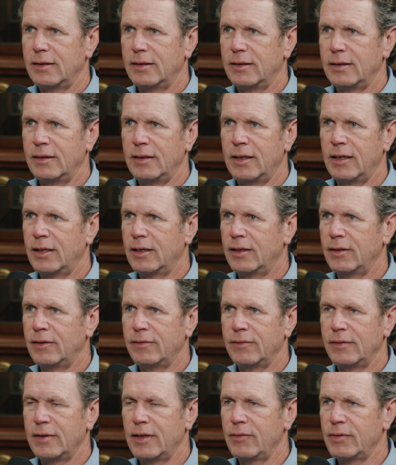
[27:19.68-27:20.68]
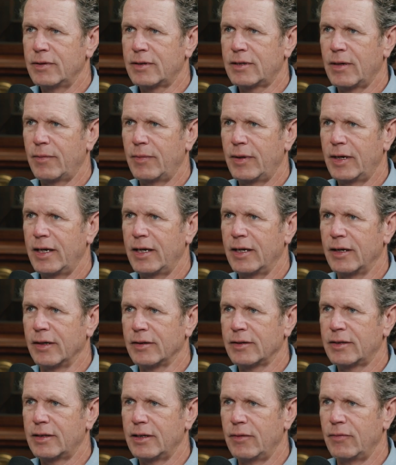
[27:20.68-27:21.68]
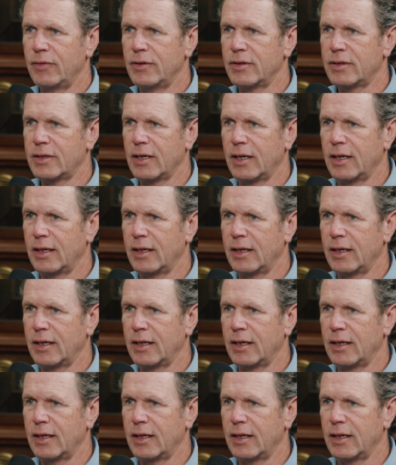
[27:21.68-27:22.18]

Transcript: No, it was somebody else. It was.